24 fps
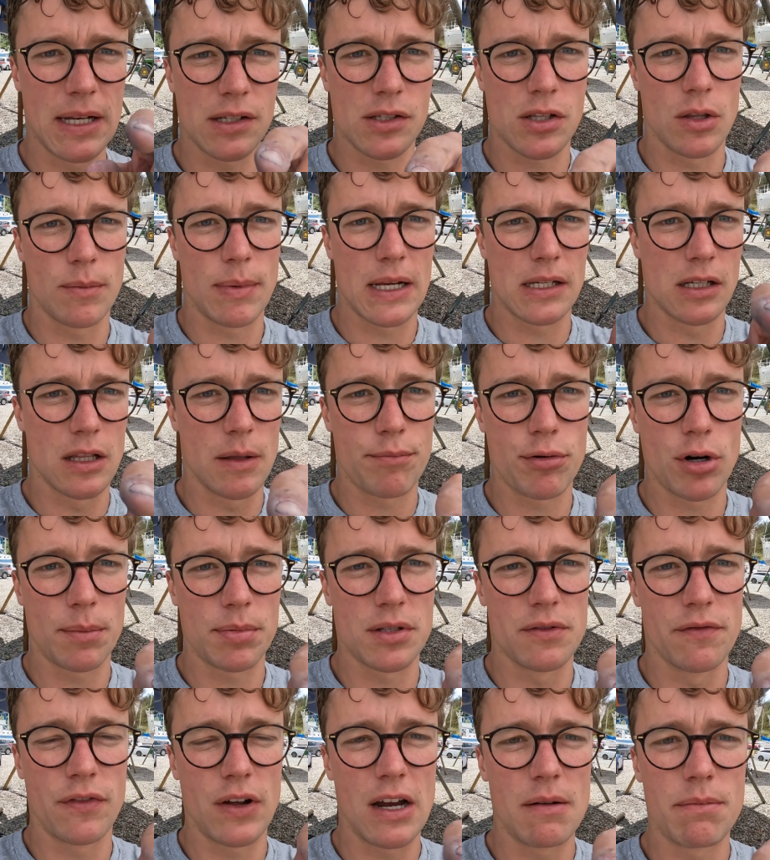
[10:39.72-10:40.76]
The hard part
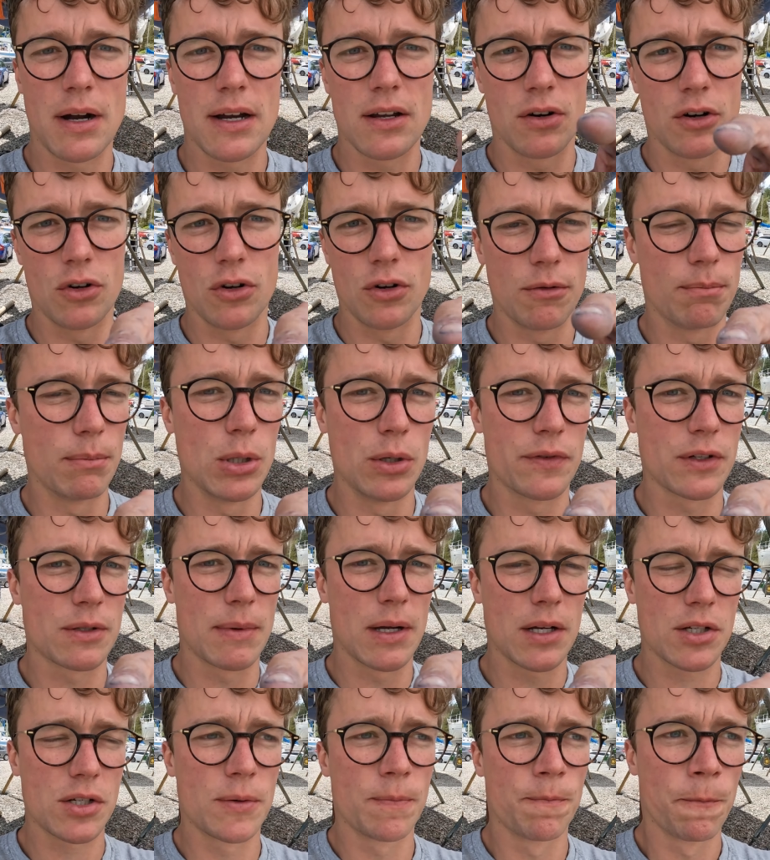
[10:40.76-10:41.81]
of this whole
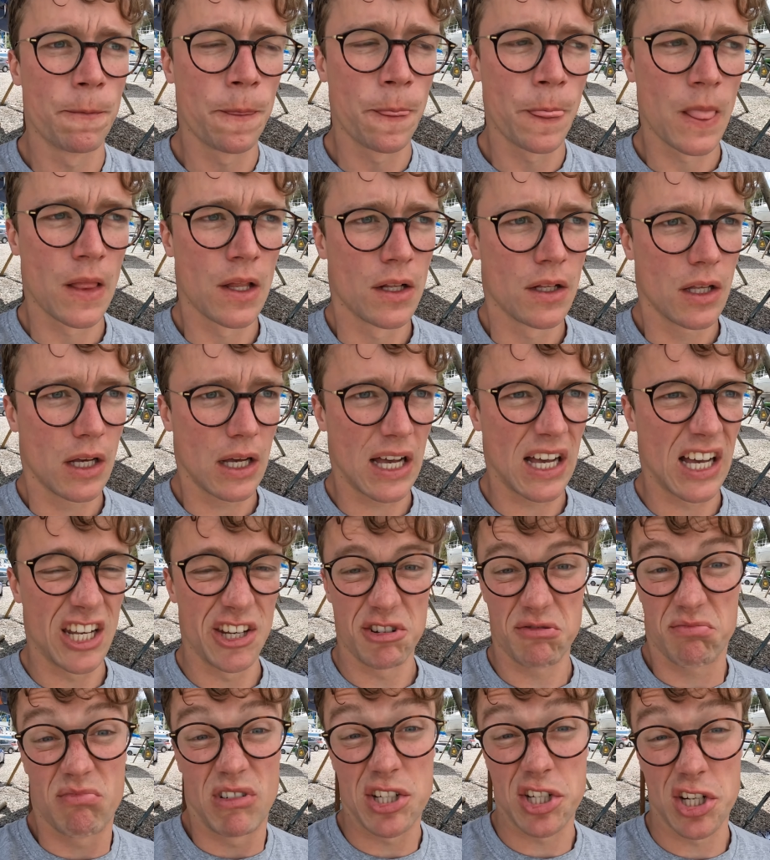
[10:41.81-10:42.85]
operation was getting the
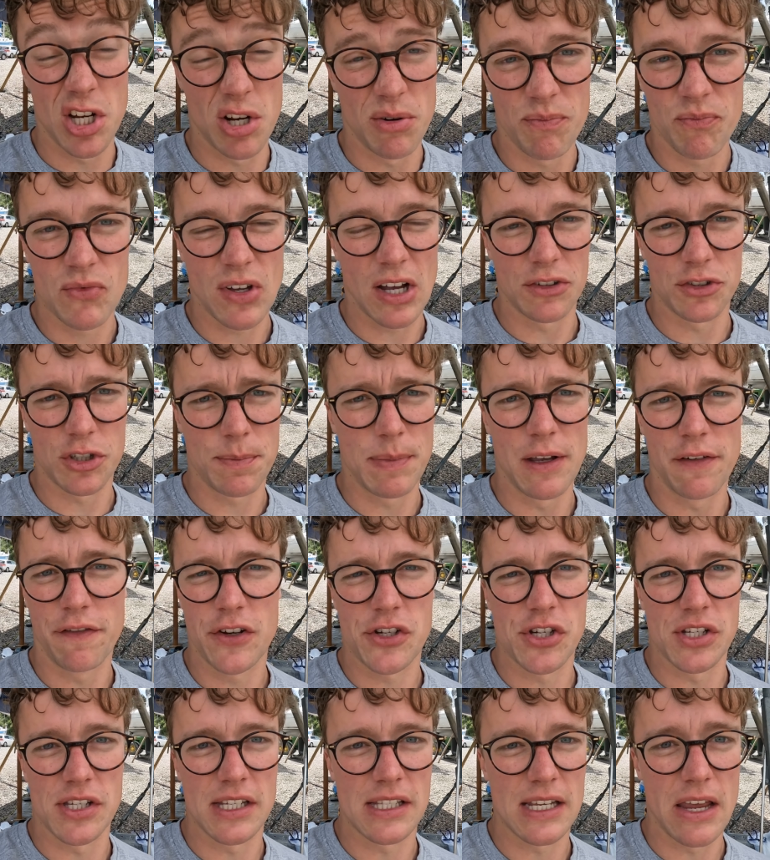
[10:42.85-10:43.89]
old cutlass bearing
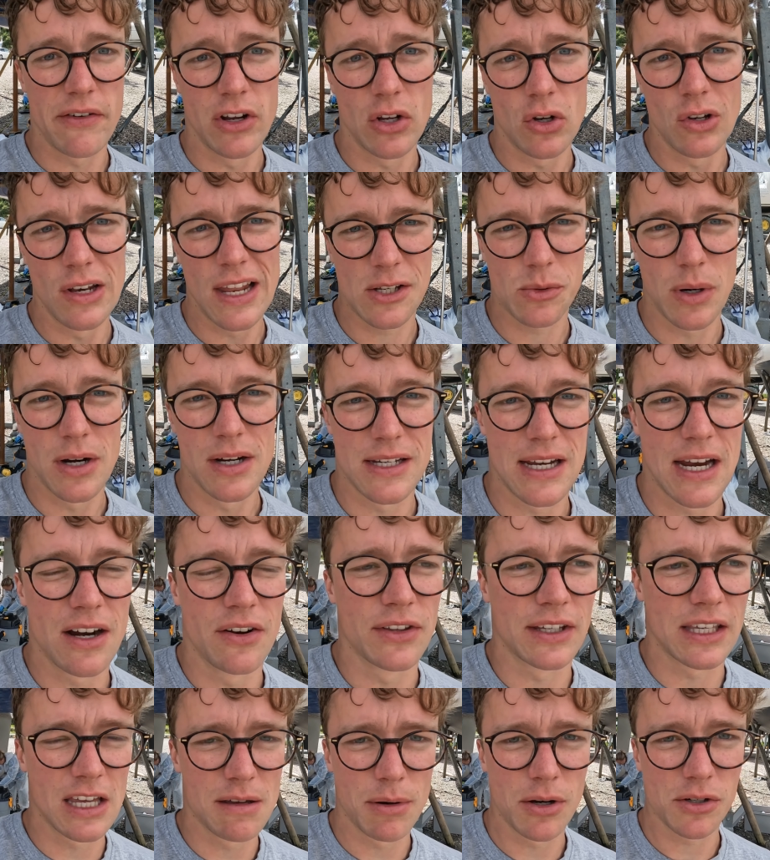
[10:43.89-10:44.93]
out of the
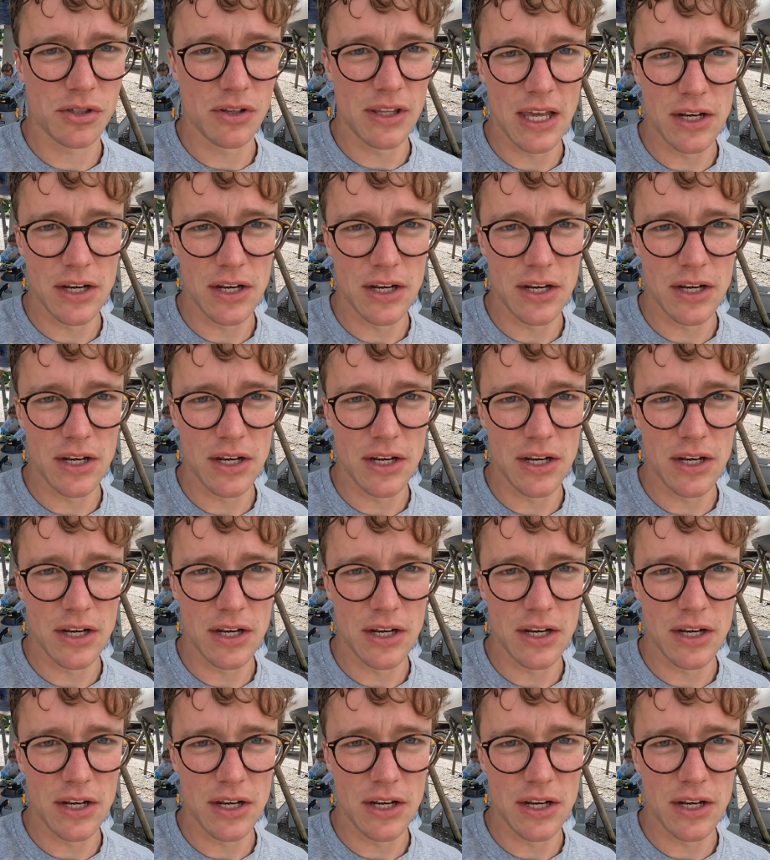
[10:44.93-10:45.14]
P-bracket.